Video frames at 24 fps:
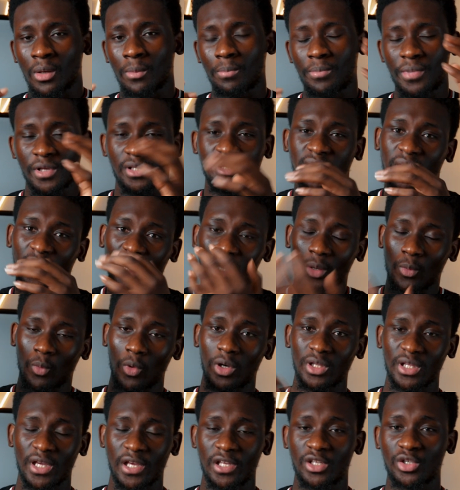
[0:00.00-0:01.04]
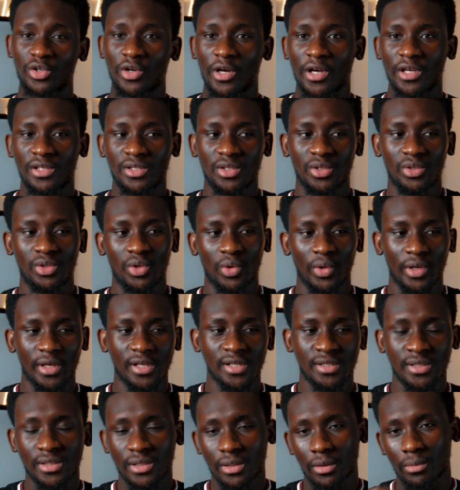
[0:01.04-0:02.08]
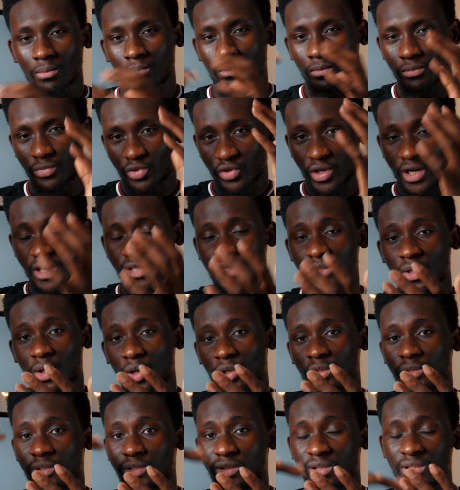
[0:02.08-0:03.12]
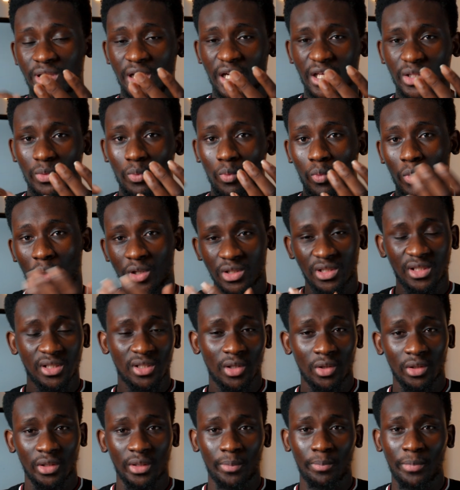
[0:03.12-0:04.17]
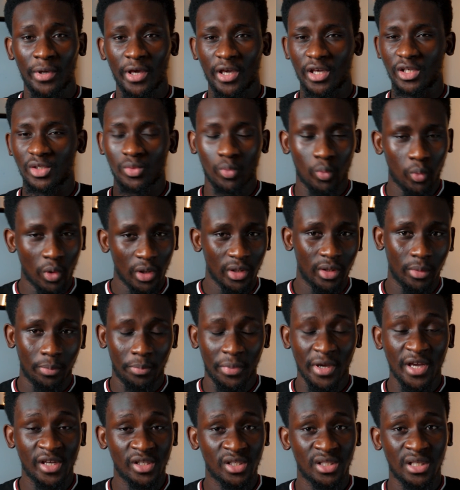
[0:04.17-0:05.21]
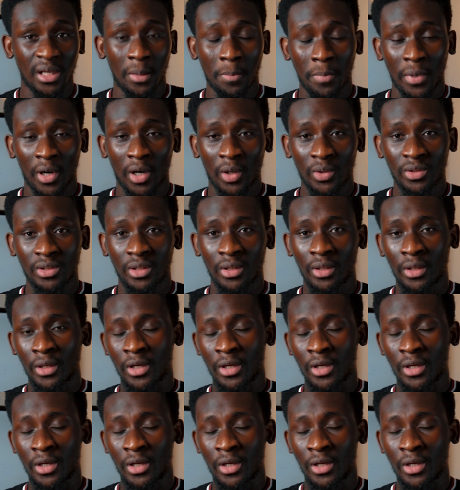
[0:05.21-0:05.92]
basically what it tries to do is tries to understand what is on the page, what the page is about.